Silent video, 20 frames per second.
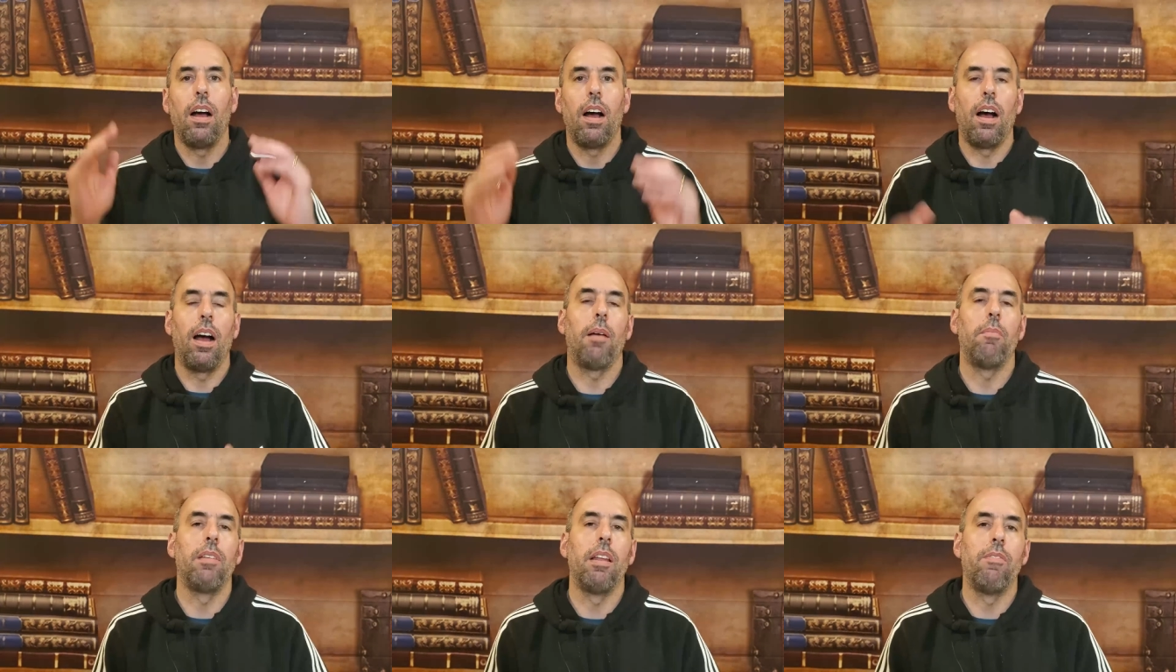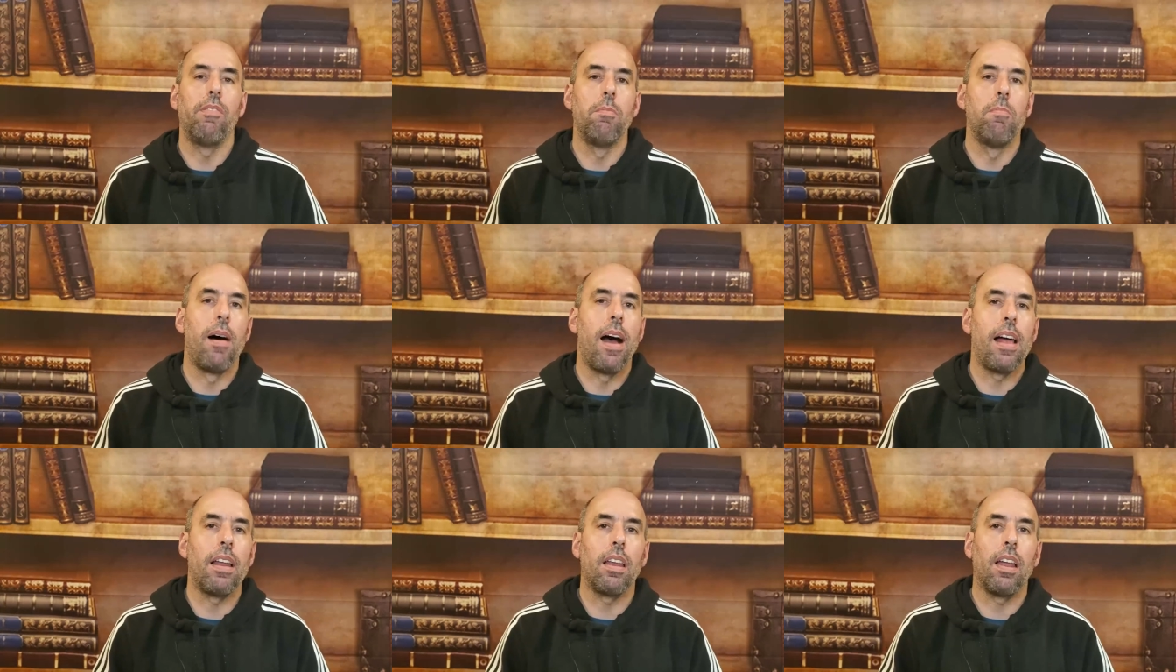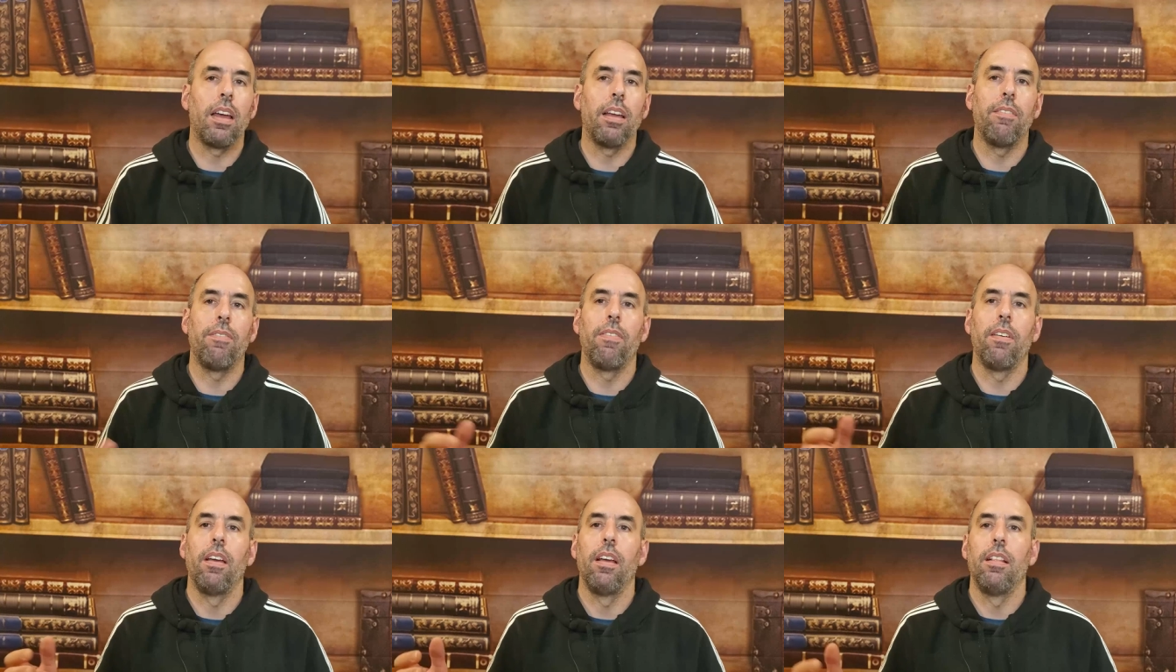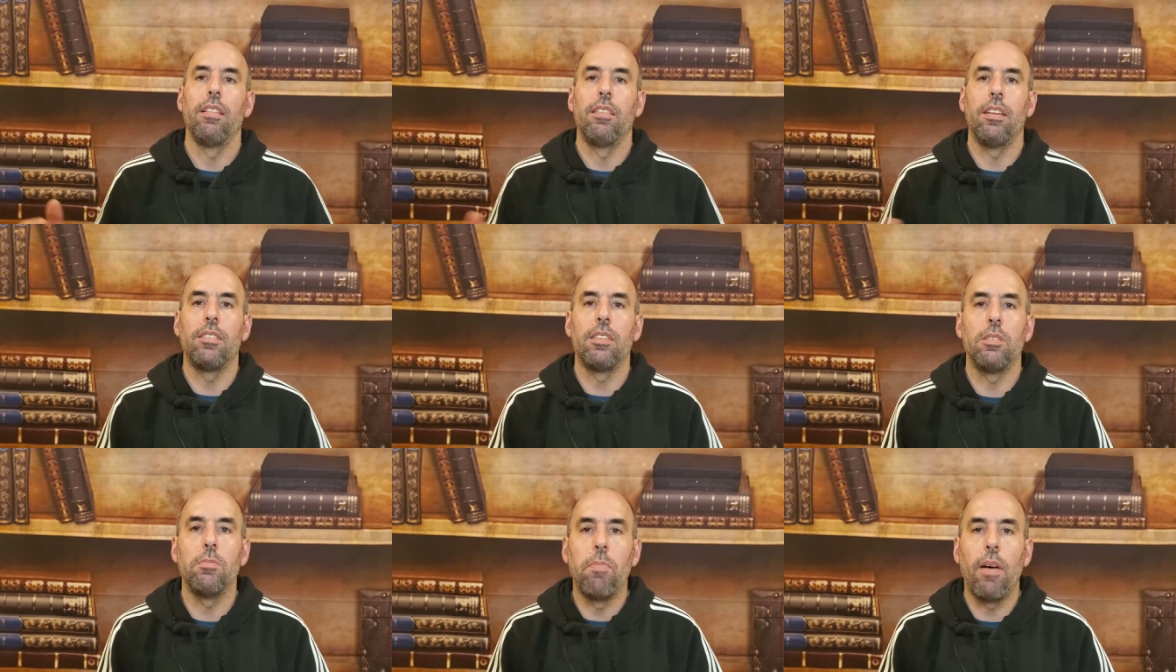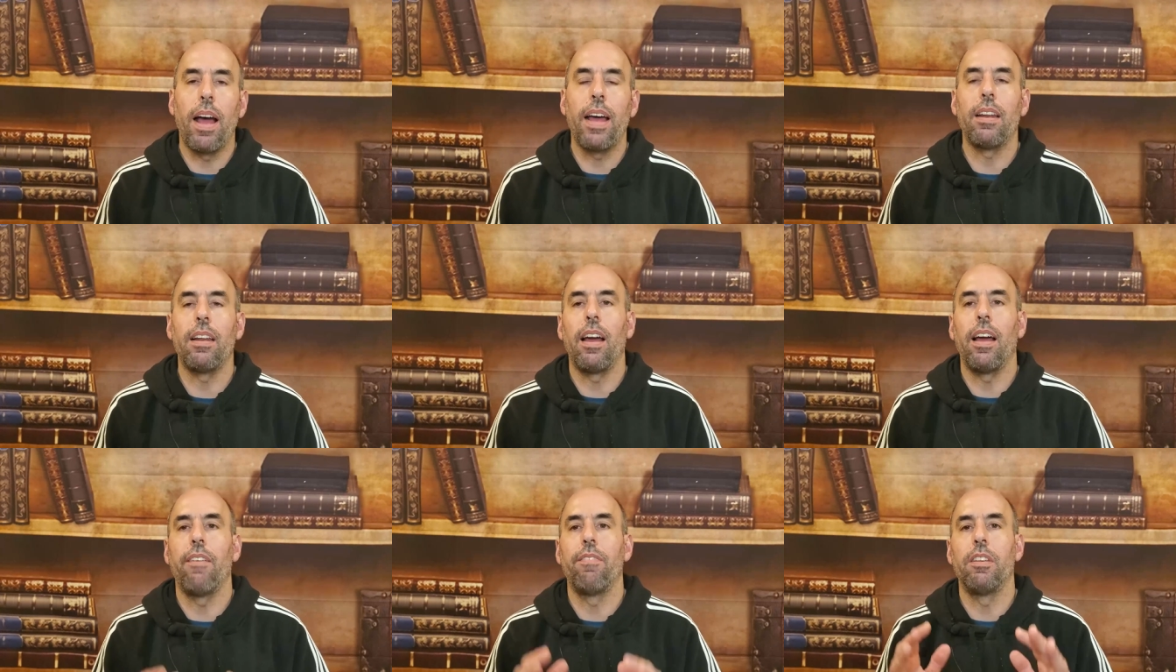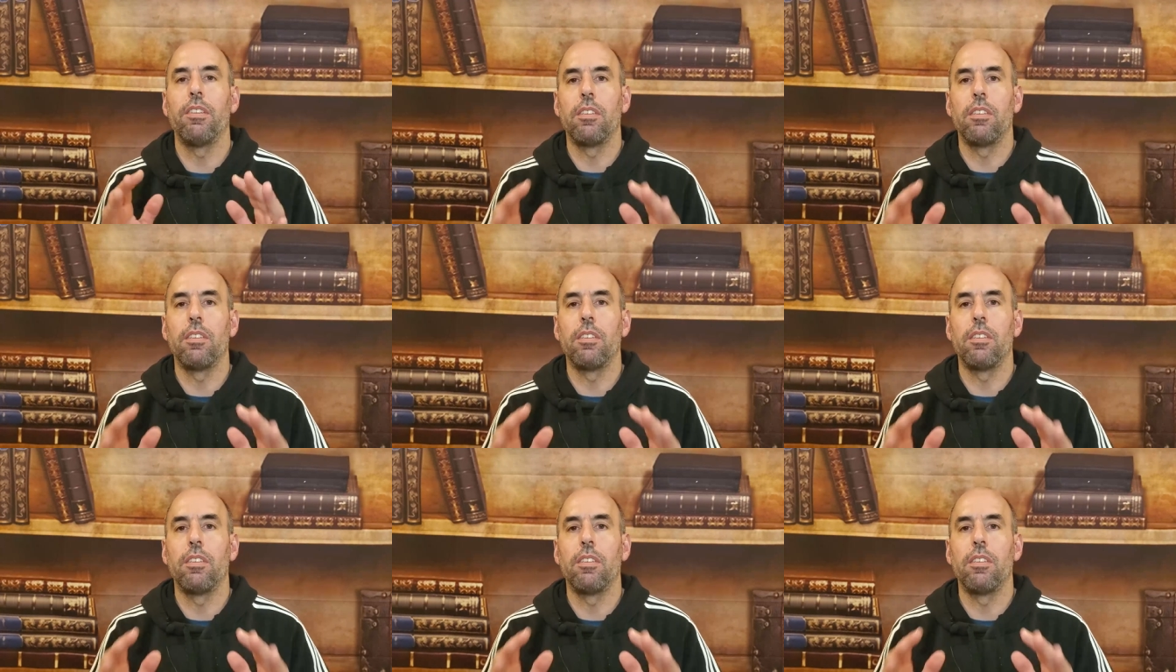I'm living my life. This is my life.